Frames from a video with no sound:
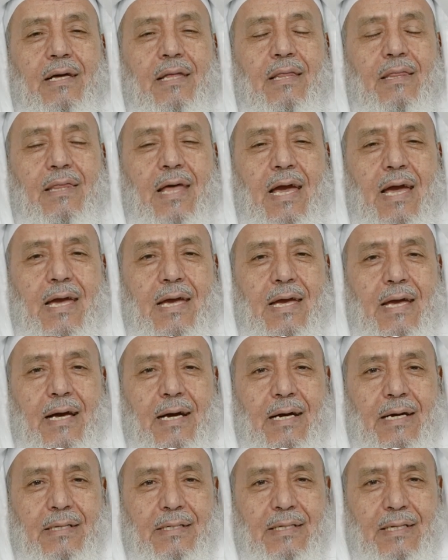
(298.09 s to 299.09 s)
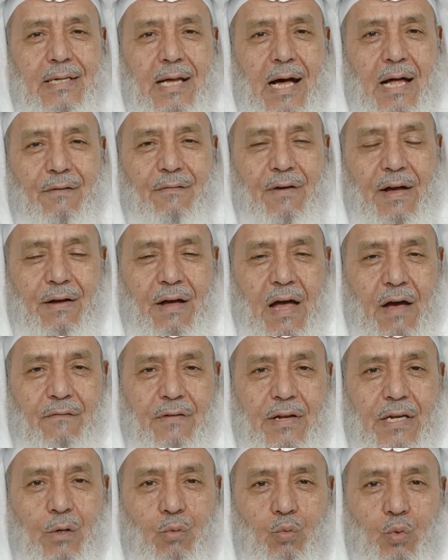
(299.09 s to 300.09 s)
and they did not have
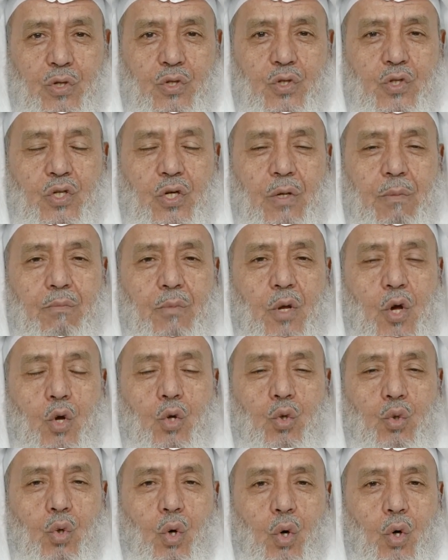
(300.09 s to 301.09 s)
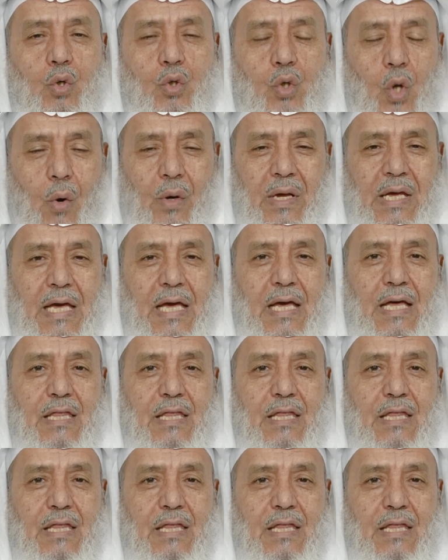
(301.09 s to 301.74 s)
any wisdom nor knowing